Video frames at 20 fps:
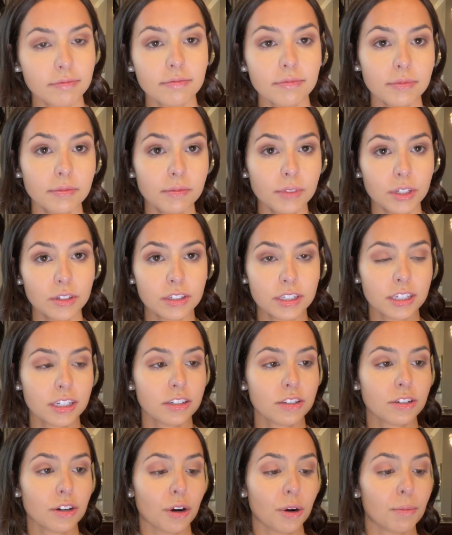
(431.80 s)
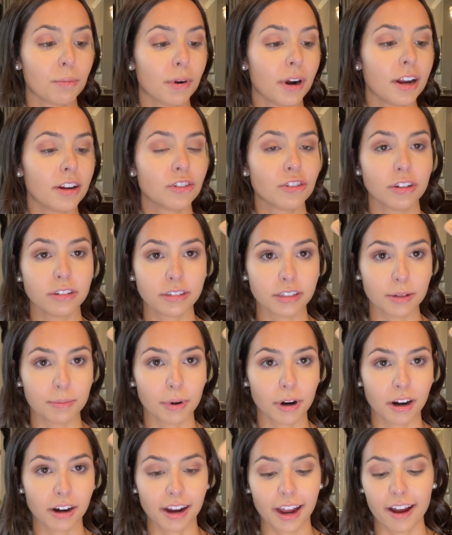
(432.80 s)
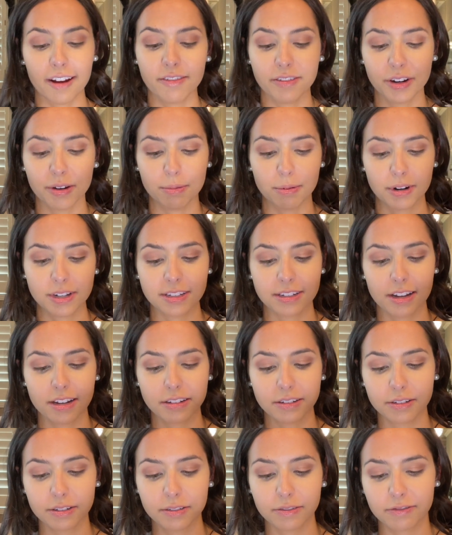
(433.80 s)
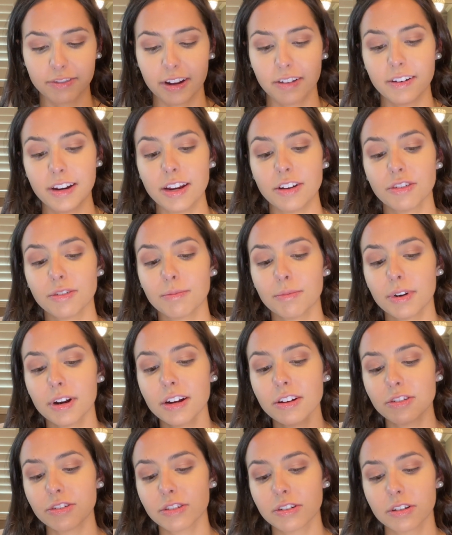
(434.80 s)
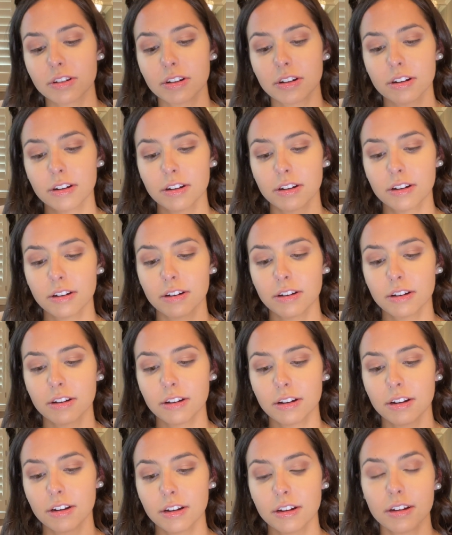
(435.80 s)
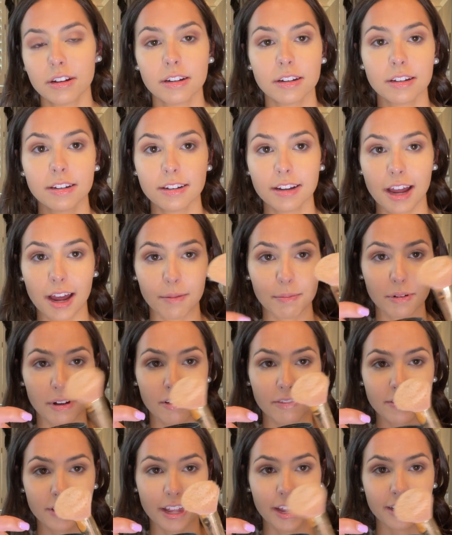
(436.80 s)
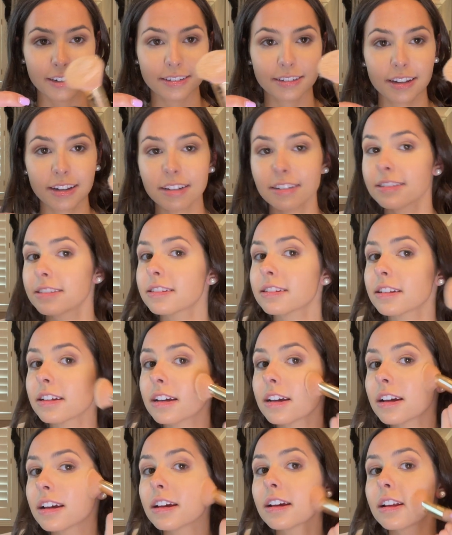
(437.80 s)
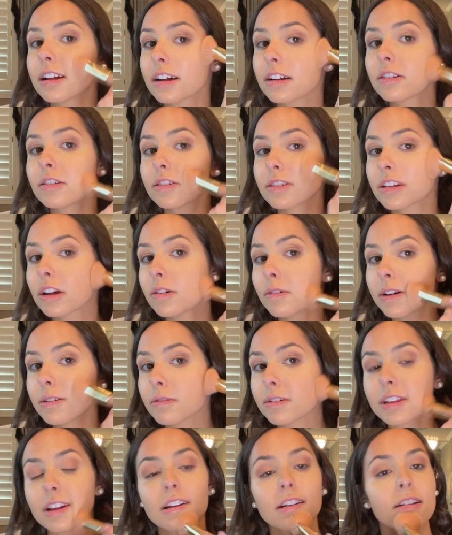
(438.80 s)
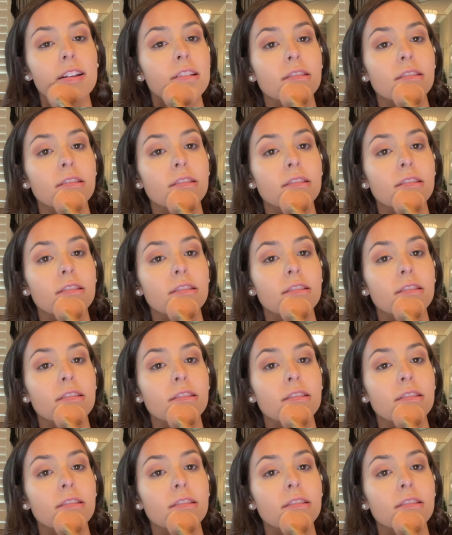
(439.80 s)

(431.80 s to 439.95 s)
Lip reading: I'm using this Tarte brush. It's the Park Avenue Princess Foundation brush. Tap off the excess and I just go in with it.